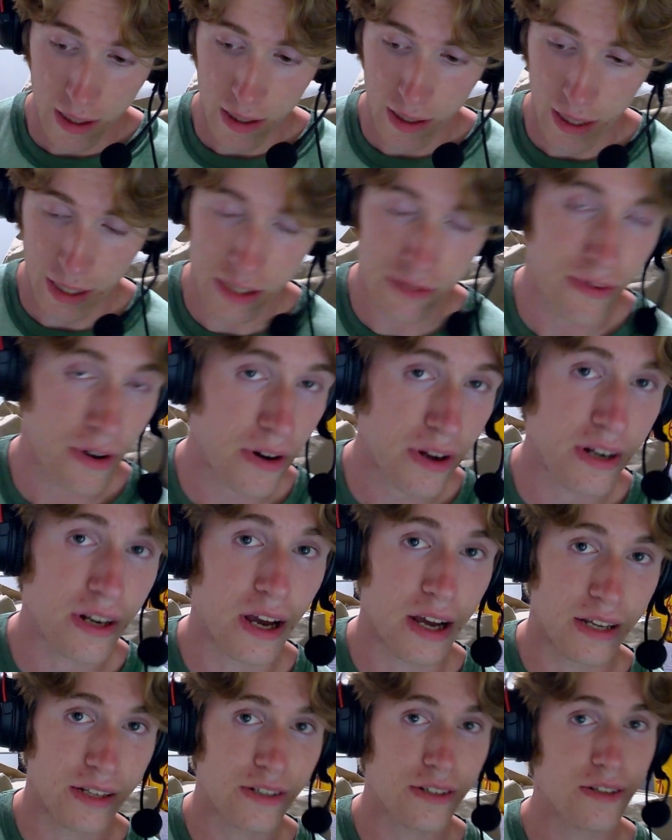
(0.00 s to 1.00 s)
It's very
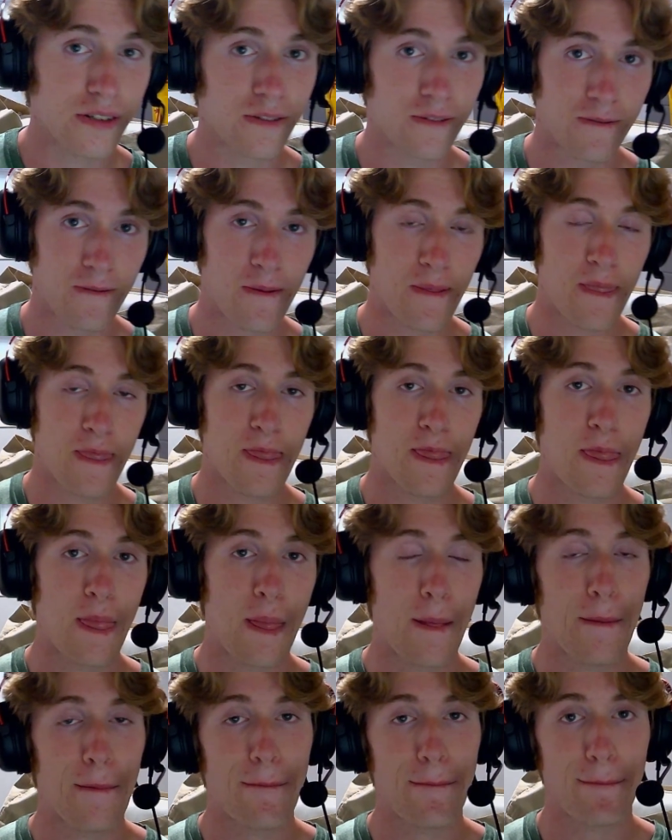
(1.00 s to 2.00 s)
nice.
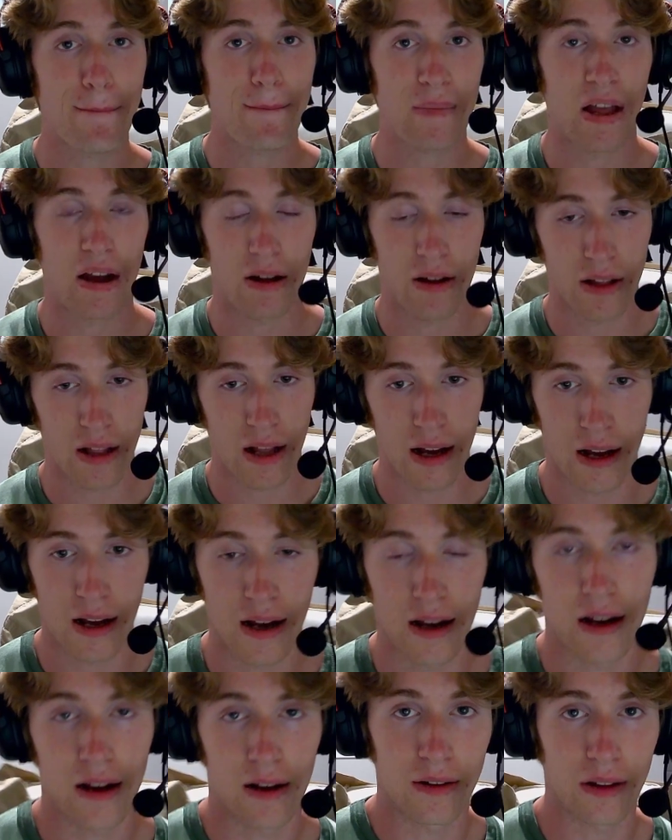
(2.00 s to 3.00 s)

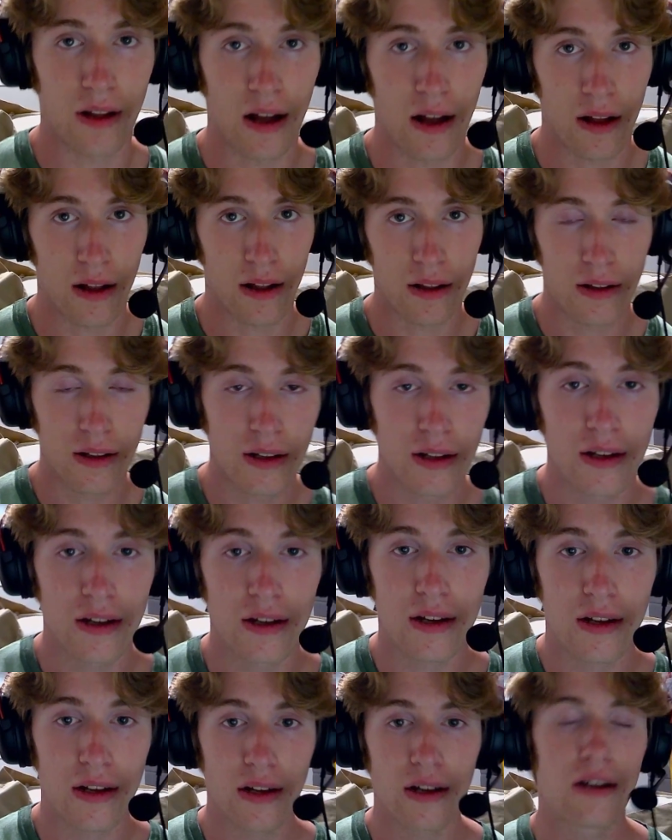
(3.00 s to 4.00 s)
I'll
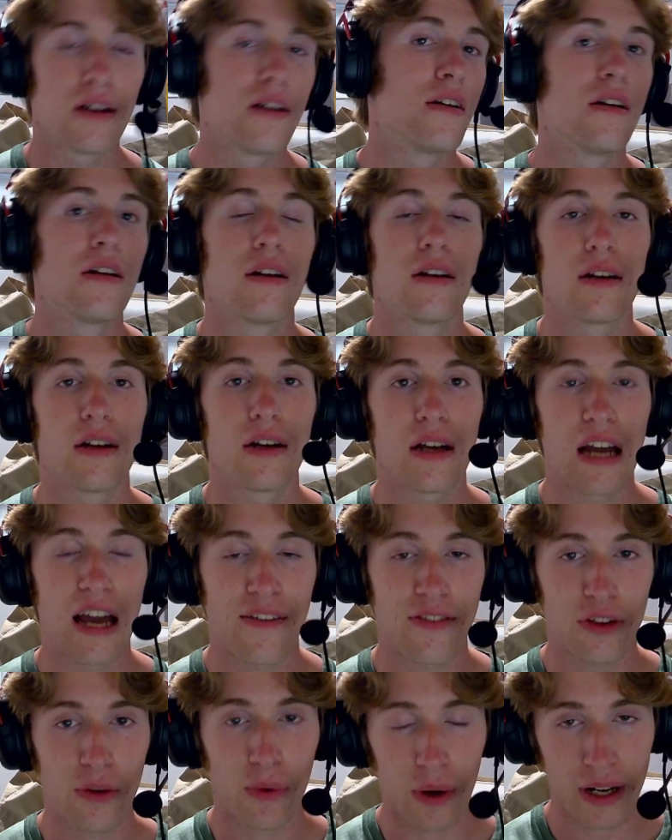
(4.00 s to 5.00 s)

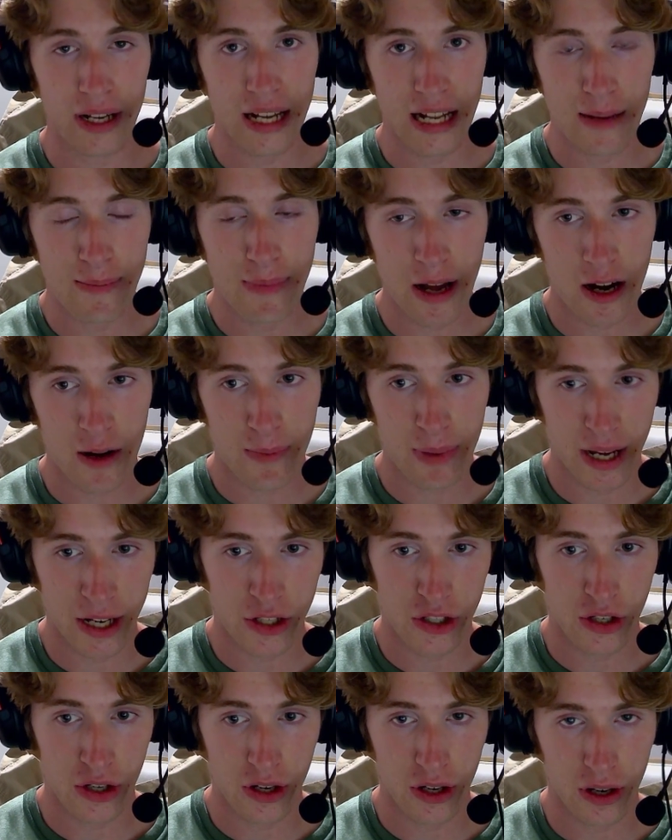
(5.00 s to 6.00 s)
if you want to get a better
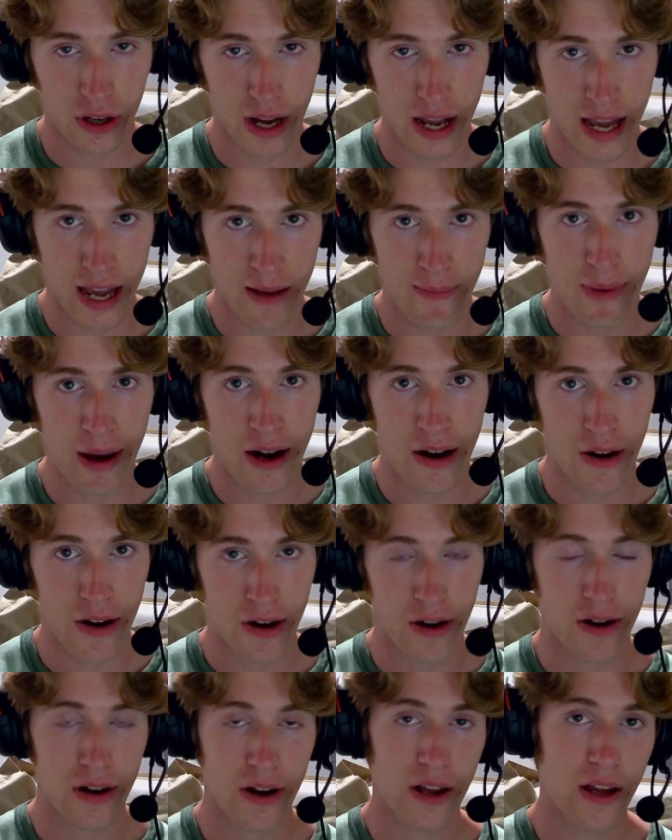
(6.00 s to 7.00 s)
picture, a
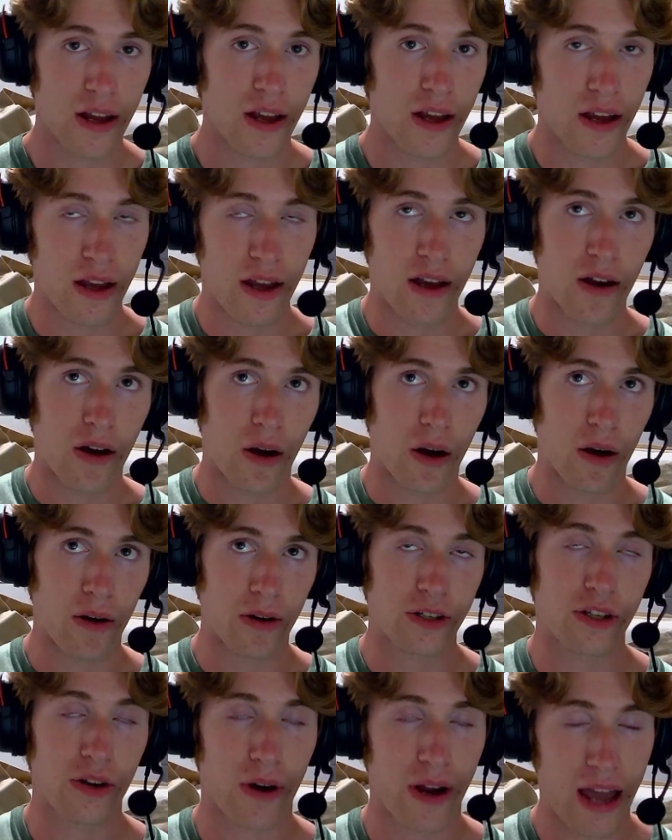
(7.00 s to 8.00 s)
better, or
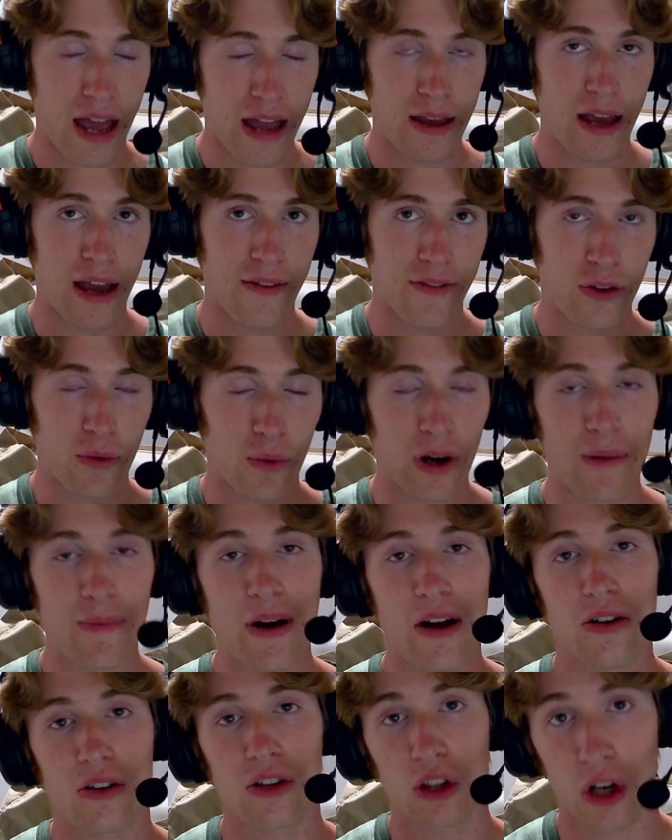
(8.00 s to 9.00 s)
sorry, if you want a
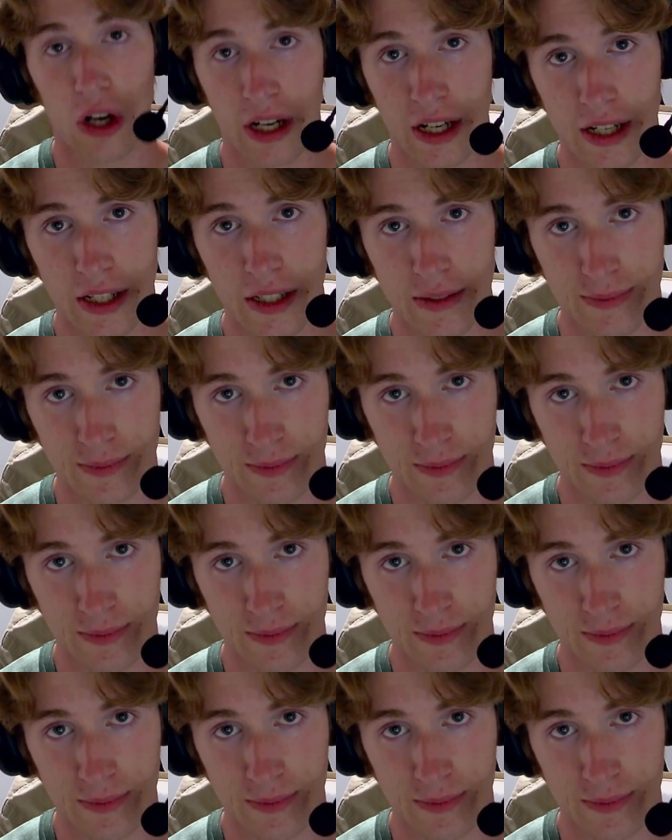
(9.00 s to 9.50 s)
better look